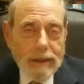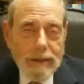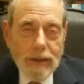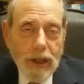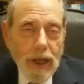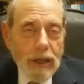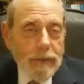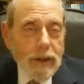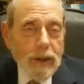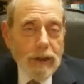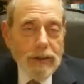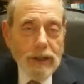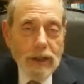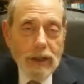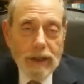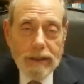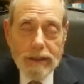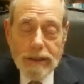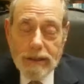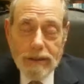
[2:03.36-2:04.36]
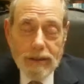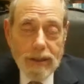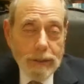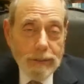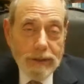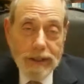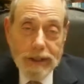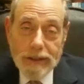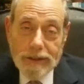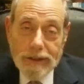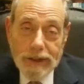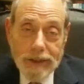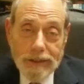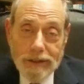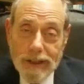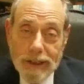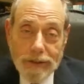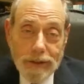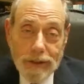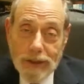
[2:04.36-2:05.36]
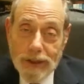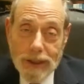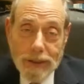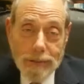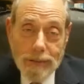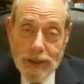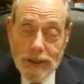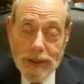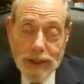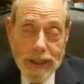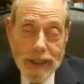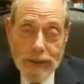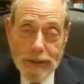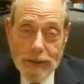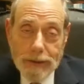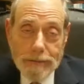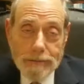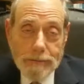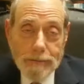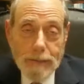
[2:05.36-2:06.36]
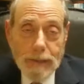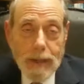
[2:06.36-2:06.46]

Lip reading: Time goes on, and some things just never seem to change.